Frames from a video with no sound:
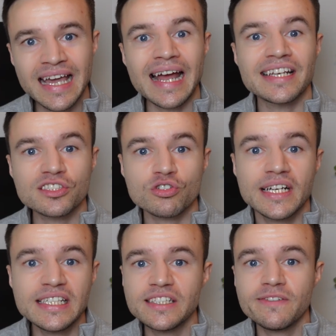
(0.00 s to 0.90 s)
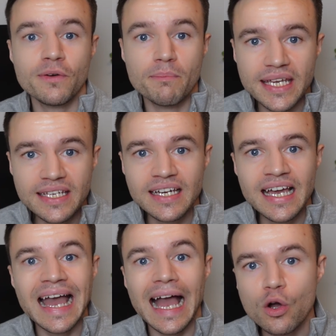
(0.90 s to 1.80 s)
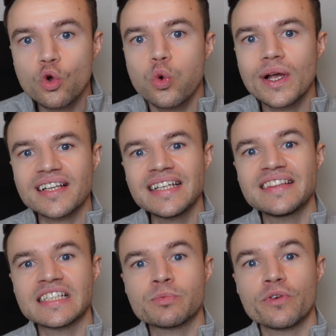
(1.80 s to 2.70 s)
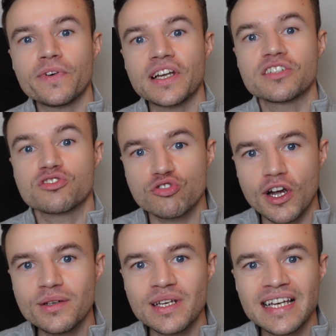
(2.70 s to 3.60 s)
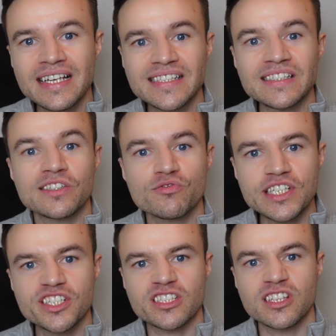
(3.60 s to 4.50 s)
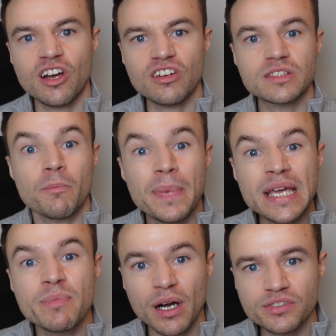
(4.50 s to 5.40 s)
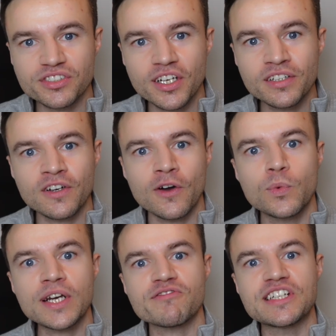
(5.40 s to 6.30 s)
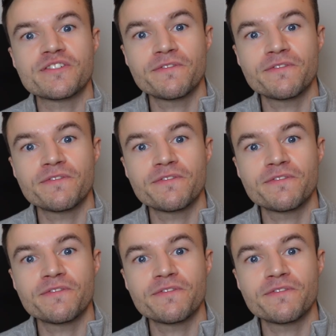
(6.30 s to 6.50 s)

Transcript: And it's crazy for me how quickly this portfolio has grown since it reached its last big milestone of when it reached